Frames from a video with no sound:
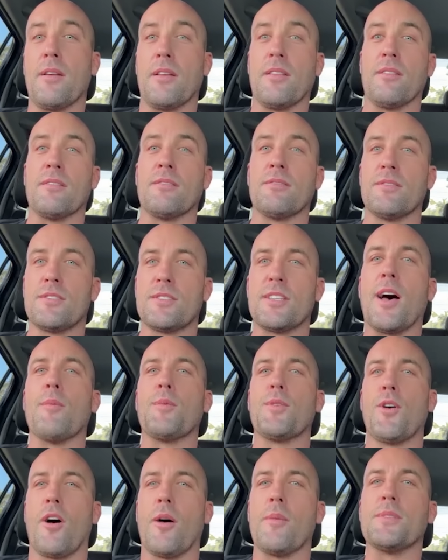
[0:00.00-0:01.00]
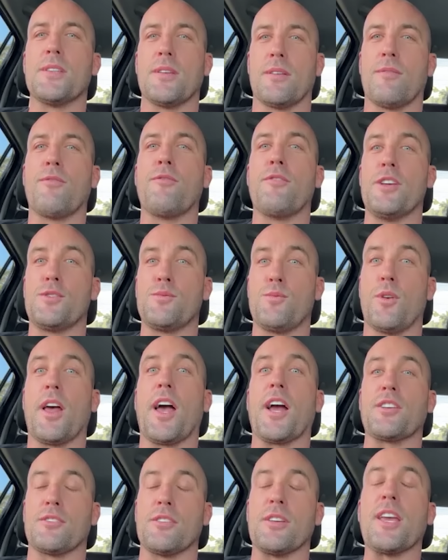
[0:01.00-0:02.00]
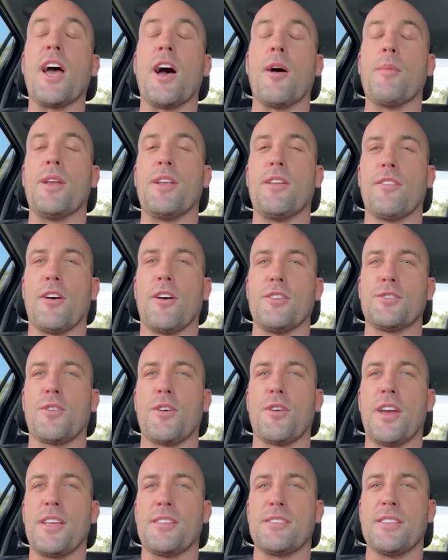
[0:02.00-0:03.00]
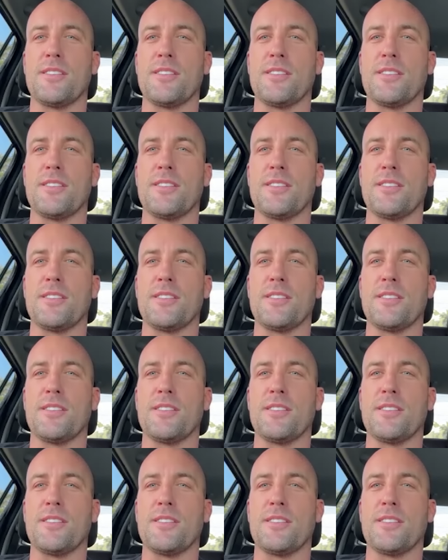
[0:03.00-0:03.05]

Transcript: And sometimes the fish would actually come into those creeks,